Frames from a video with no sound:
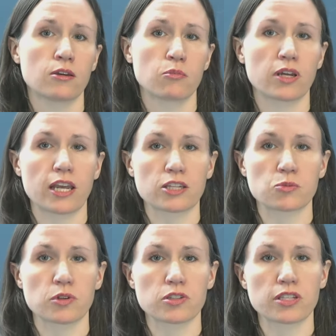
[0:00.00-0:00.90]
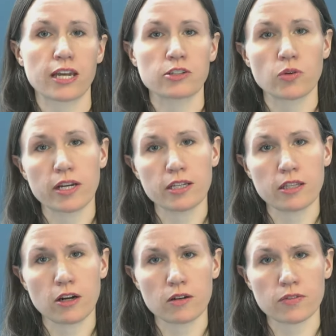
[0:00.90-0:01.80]
But experts say training
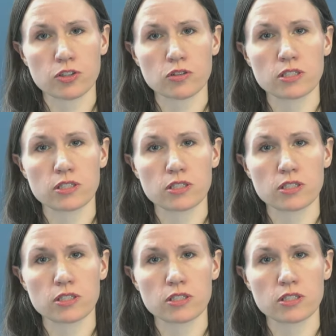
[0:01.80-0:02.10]
the artificial